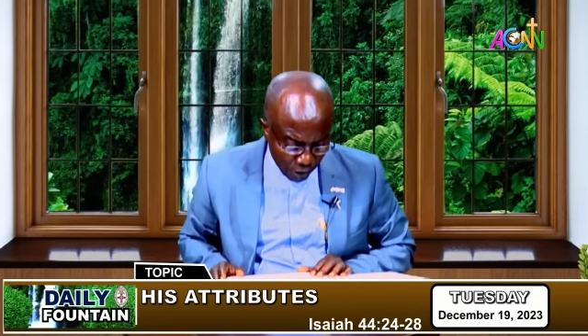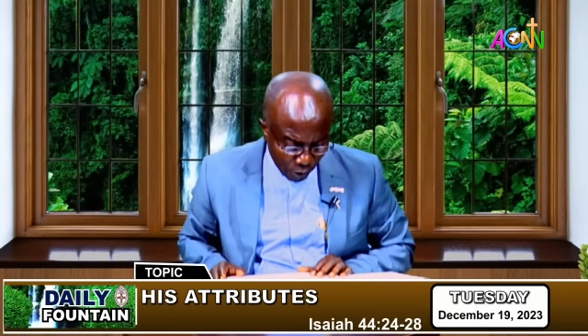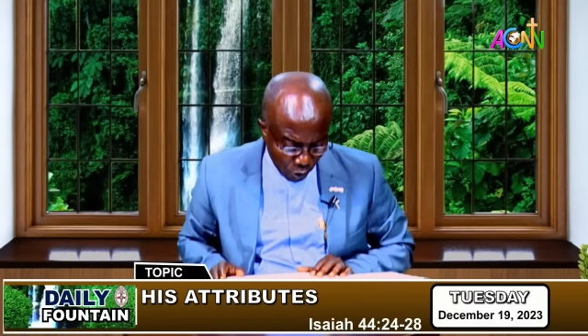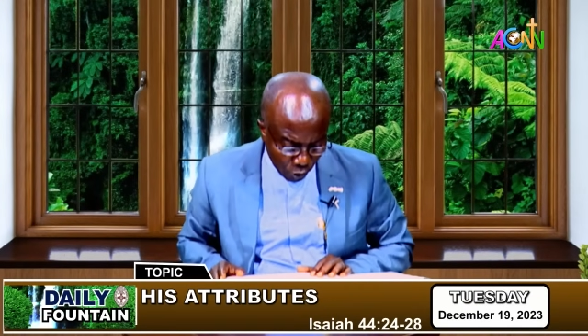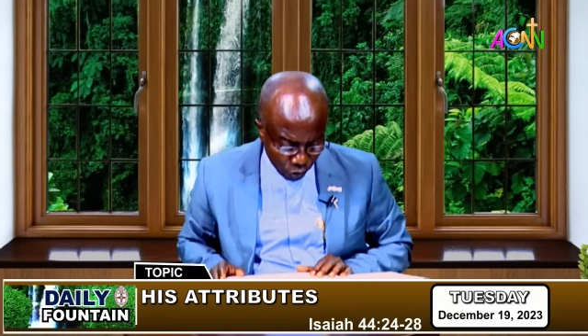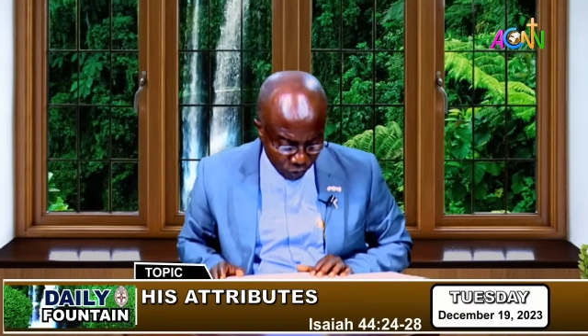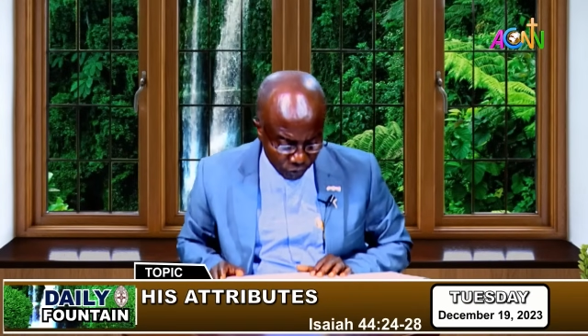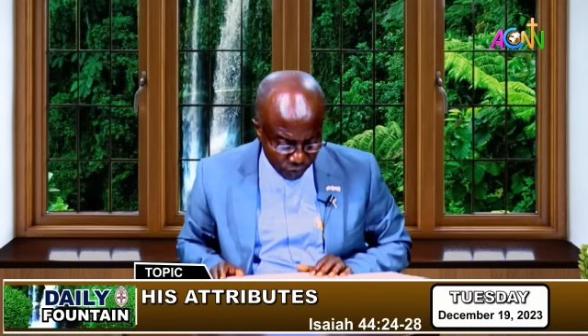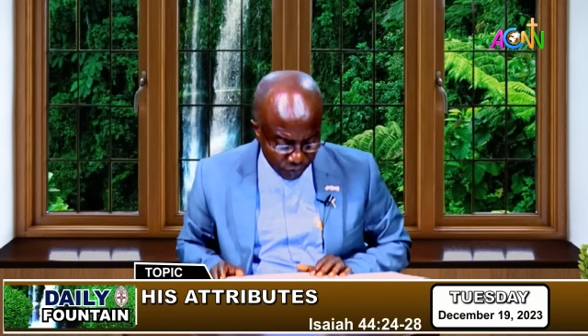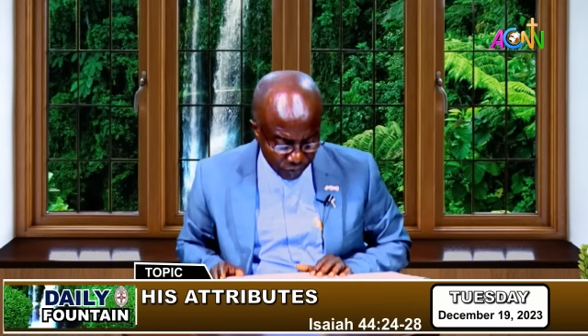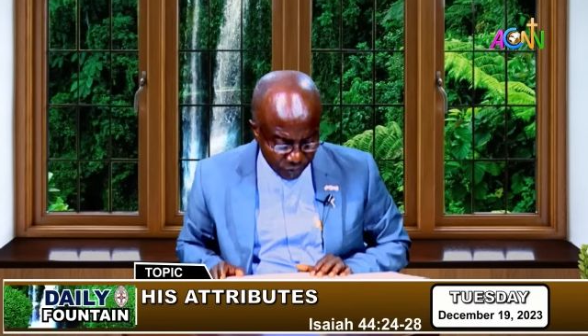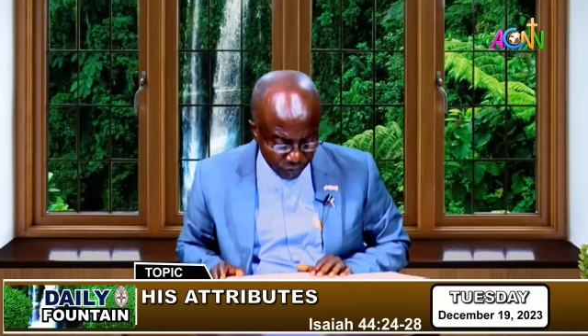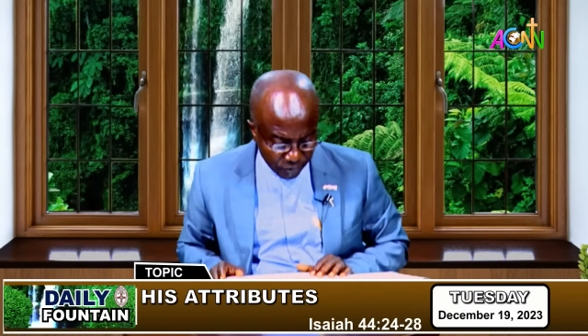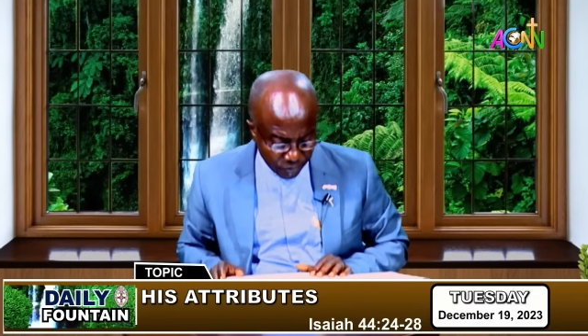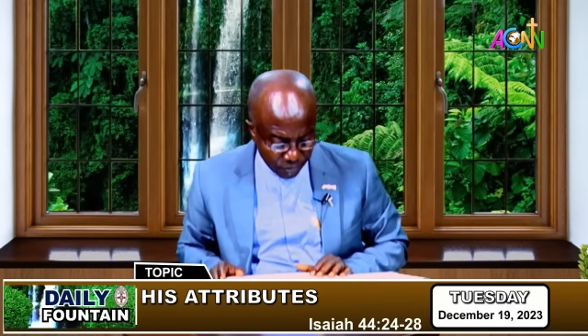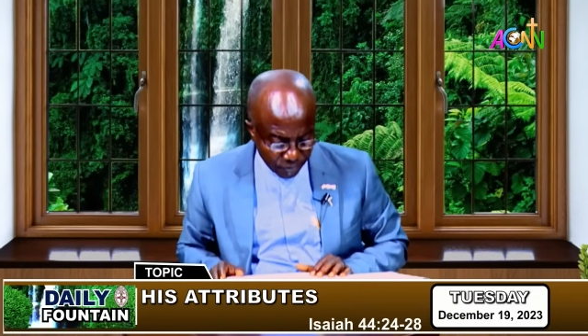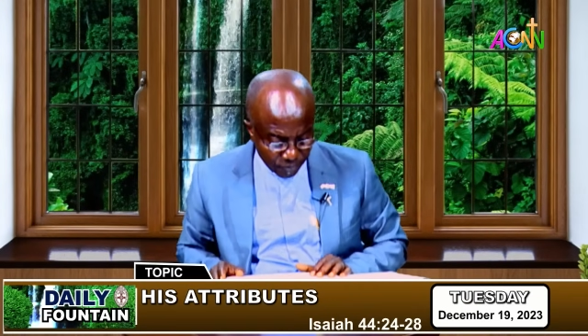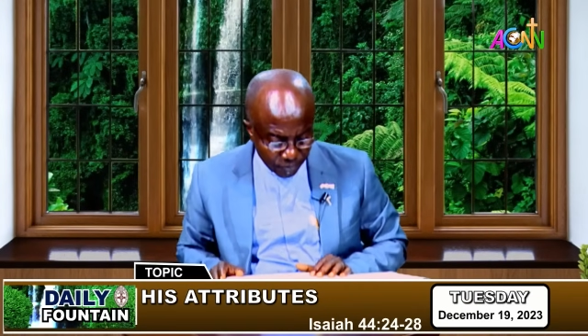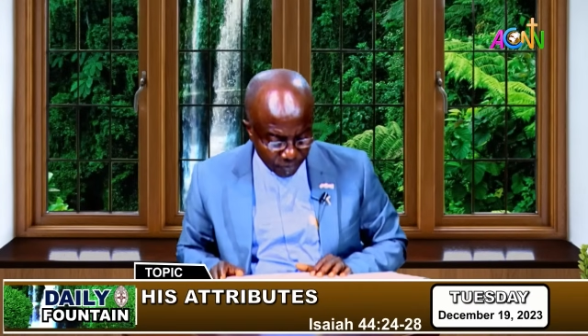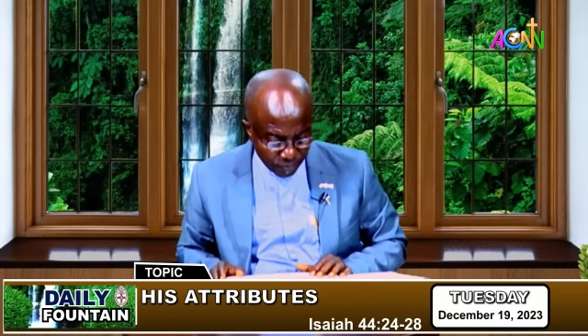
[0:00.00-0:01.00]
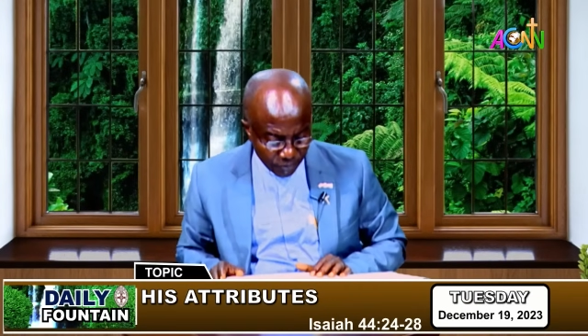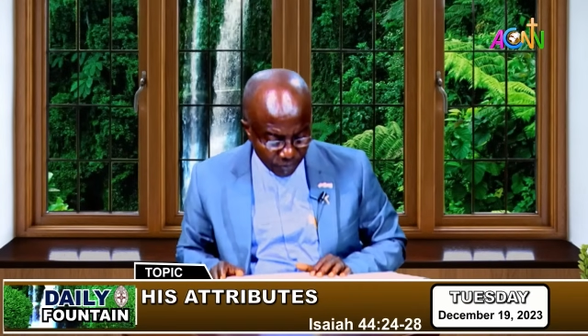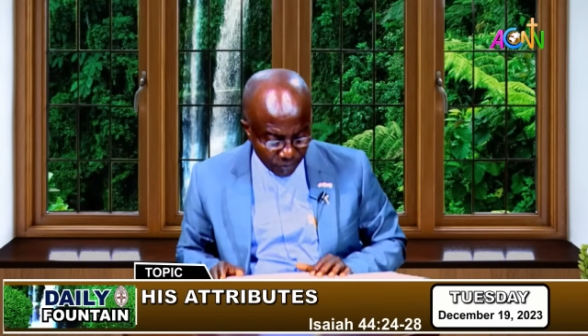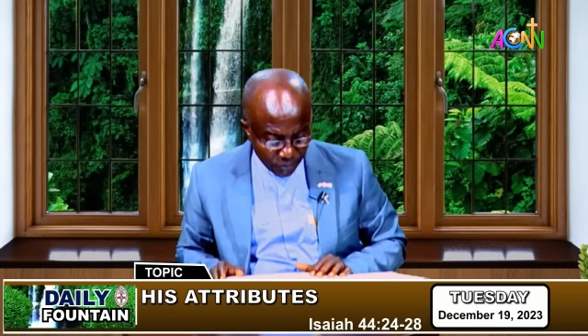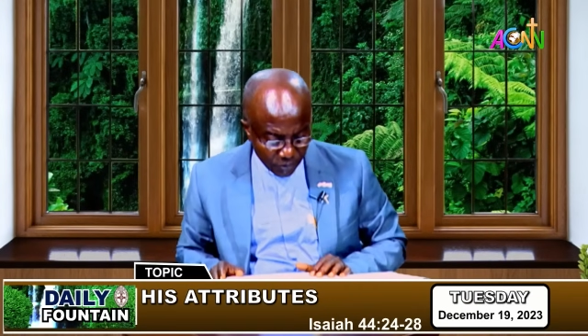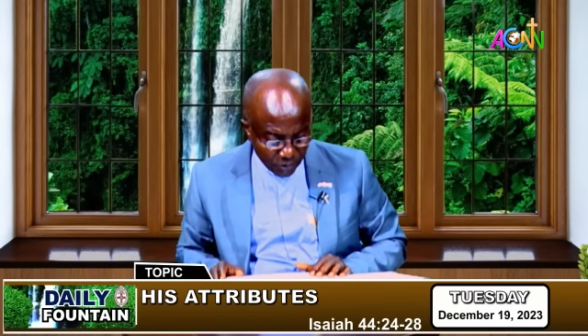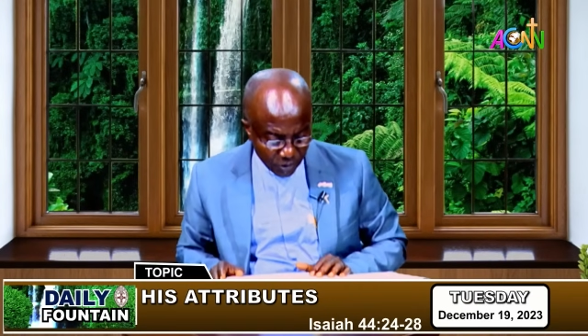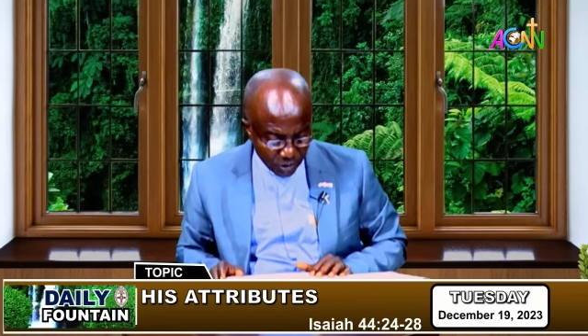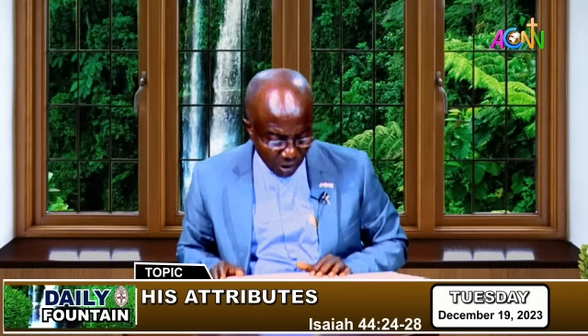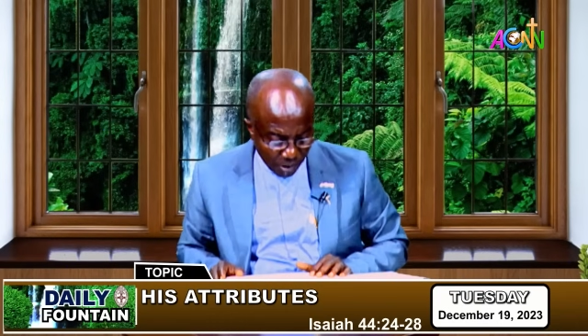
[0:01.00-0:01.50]
alone.
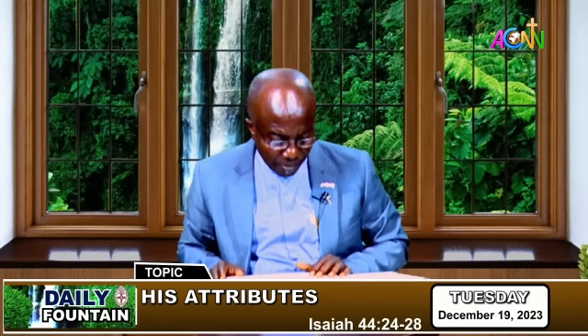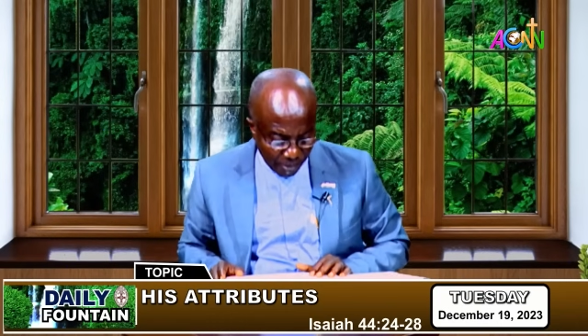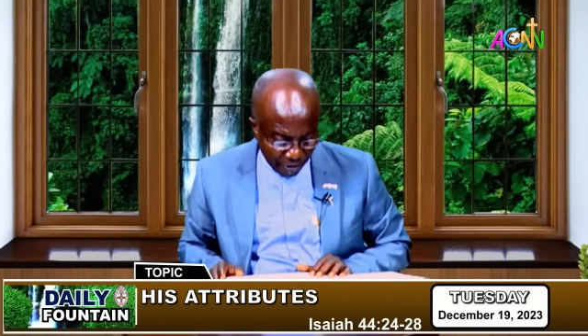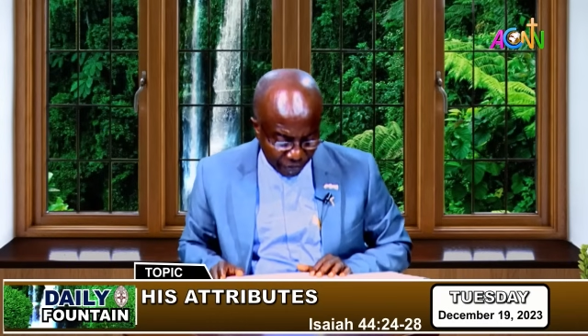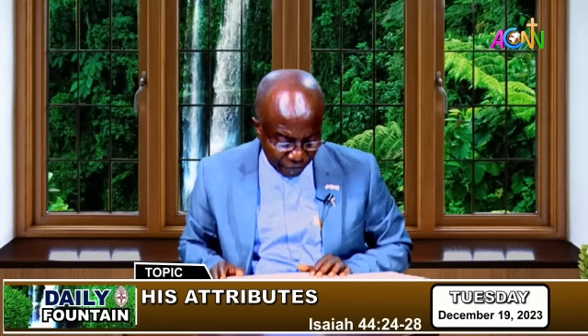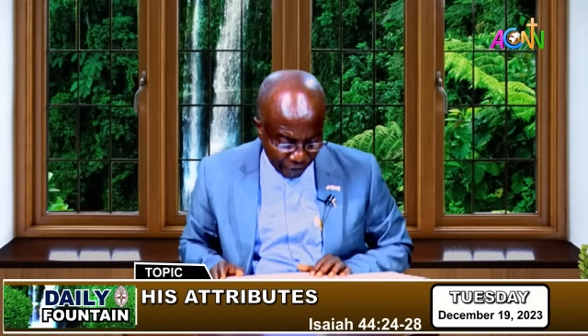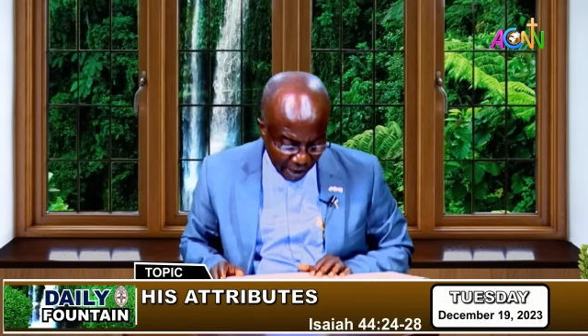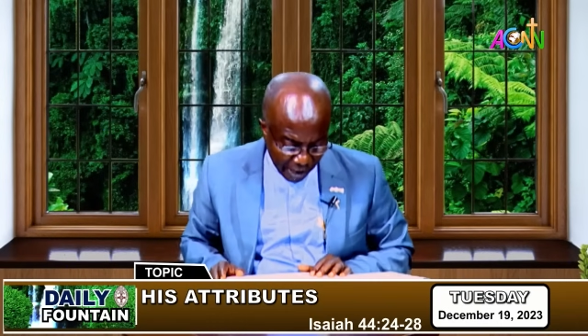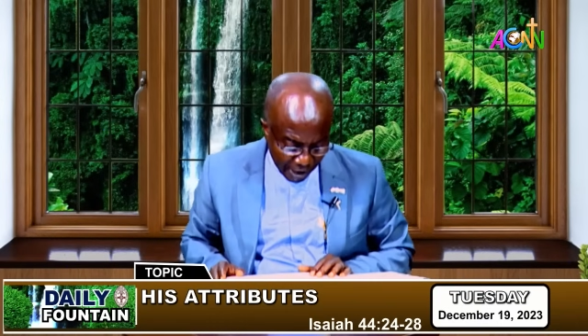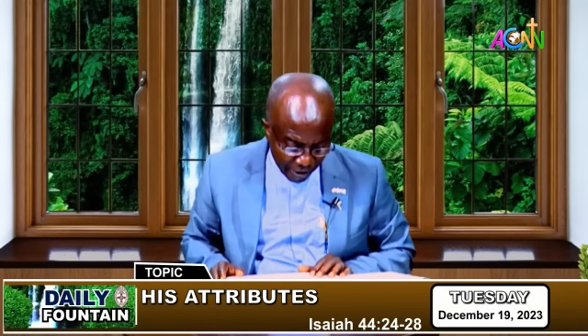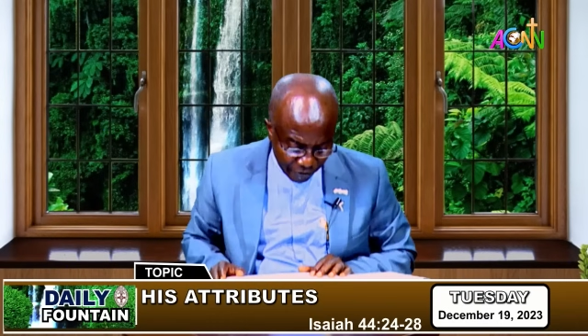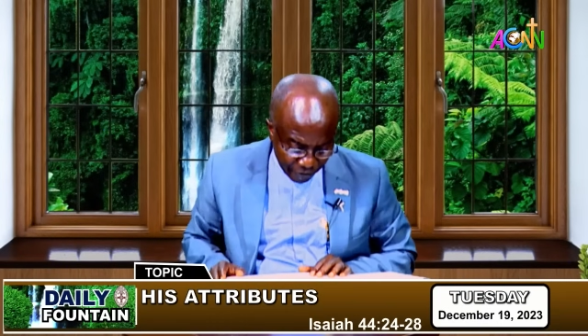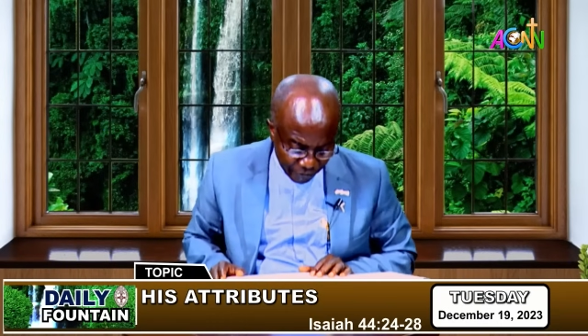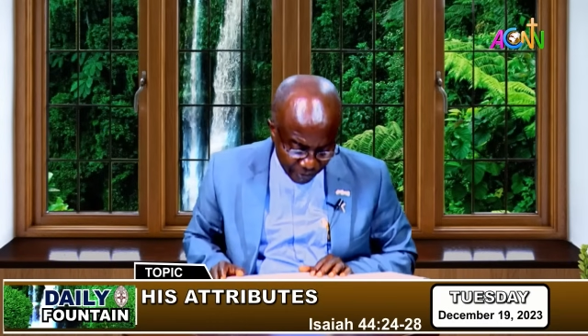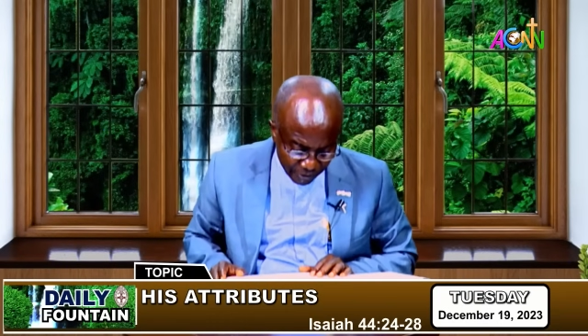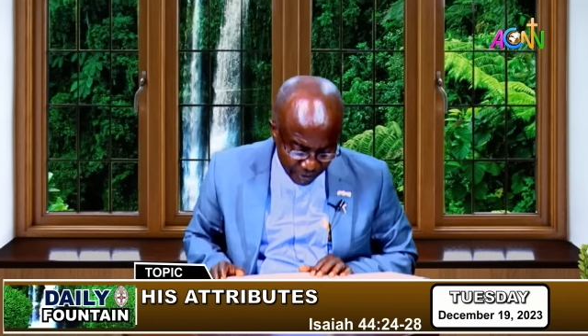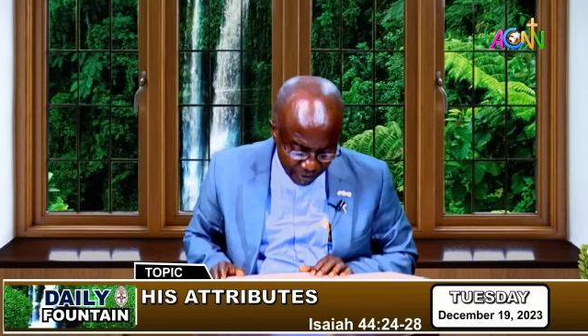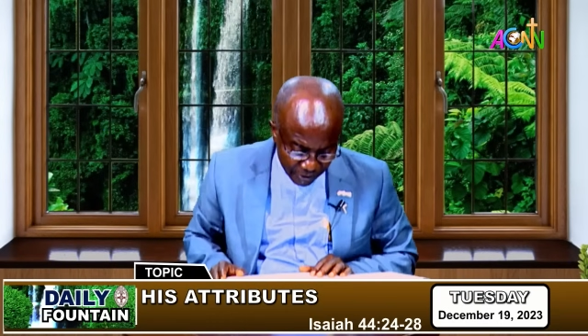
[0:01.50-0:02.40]
Number five,